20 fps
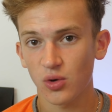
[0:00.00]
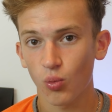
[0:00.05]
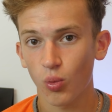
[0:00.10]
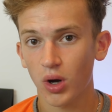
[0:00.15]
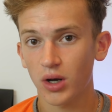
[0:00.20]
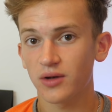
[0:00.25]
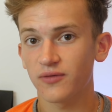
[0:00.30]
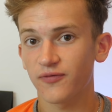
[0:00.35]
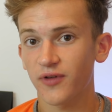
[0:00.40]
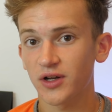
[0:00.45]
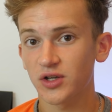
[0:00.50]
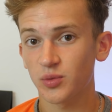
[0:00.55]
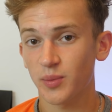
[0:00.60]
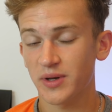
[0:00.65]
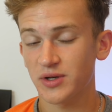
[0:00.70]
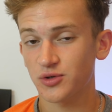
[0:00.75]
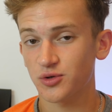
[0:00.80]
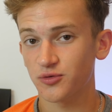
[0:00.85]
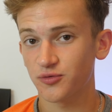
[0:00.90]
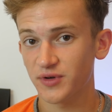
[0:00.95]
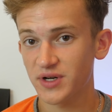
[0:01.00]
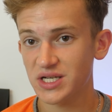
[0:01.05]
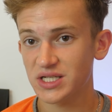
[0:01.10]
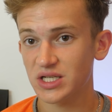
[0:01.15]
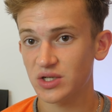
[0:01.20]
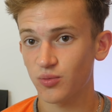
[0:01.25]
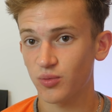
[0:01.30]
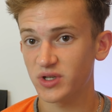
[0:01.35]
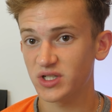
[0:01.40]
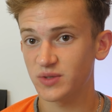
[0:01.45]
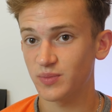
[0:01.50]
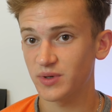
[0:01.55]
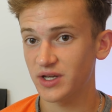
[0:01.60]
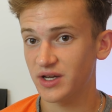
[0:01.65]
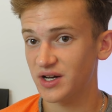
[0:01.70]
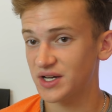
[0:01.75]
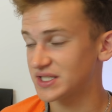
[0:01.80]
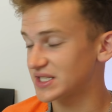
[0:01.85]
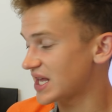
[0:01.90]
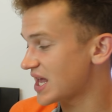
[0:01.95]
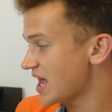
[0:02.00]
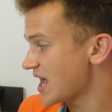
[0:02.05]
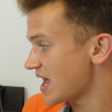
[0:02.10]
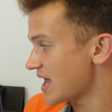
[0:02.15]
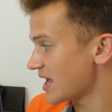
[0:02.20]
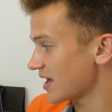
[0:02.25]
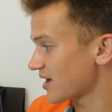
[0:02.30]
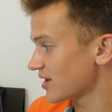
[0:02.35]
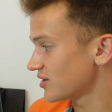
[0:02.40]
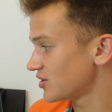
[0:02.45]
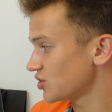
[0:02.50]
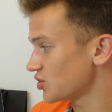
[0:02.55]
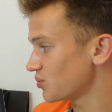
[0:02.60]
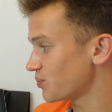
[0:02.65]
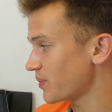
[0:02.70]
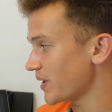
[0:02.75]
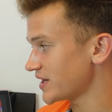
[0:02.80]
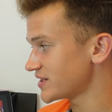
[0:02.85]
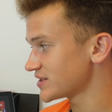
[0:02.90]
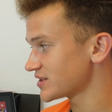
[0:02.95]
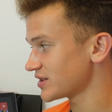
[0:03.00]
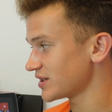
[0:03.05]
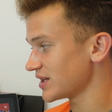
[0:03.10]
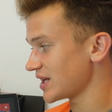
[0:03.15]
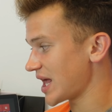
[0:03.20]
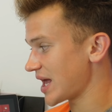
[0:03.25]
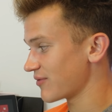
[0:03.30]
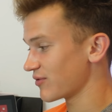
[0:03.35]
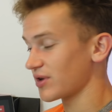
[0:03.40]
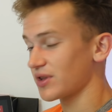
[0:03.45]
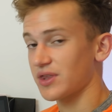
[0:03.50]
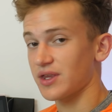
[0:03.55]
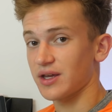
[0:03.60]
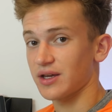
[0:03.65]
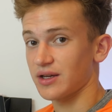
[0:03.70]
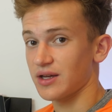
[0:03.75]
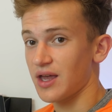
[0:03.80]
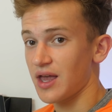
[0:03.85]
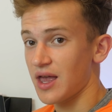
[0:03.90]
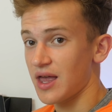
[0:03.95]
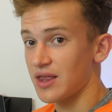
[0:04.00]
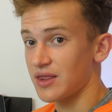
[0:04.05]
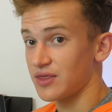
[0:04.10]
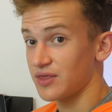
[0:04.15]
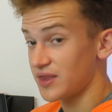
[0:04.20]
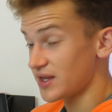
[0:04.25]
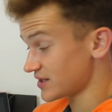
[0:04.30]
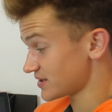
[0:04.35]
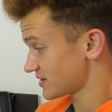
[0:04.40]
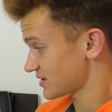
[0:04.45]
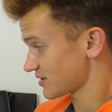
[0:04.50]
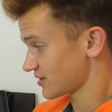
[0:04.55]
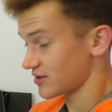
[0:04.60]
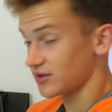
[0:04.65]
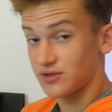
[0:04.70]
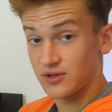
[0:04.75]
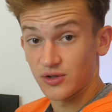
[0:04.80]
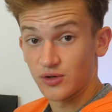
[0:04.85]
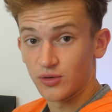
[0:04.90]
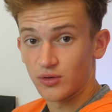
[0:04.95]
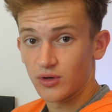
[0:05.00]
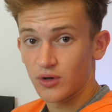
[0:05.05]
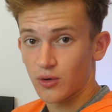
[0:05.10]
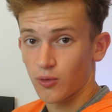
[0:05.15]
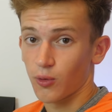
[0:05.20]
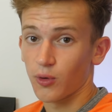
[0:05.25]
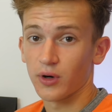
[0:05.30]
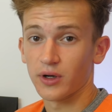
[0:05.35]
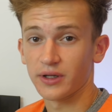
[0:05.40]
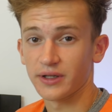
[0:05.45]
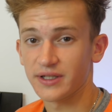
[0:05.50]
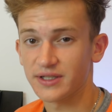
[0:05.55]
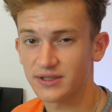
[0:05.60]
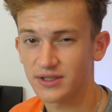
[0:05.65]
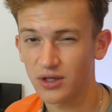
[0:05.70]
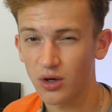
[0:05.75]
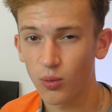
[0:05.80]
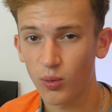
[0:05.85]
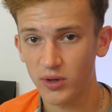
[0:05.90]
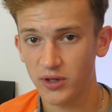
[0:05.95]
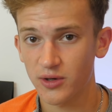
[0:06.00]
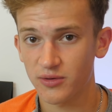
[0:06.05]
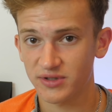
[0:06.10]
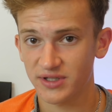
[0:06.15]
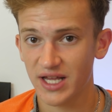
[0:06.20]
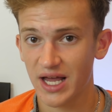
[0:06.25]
one fundamental reason was because it could do basically everything this could do, or at least a Windows